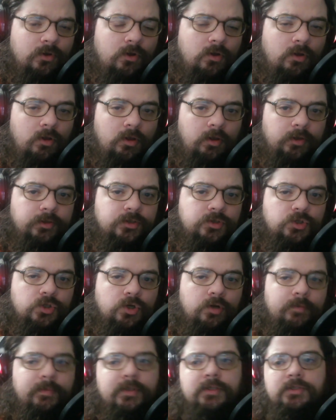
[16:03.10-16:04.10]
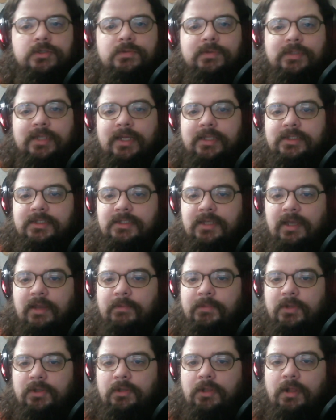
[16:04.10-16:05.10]
all Germans with that
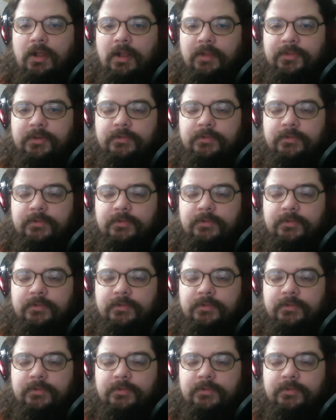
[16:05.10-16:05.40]
same cloth.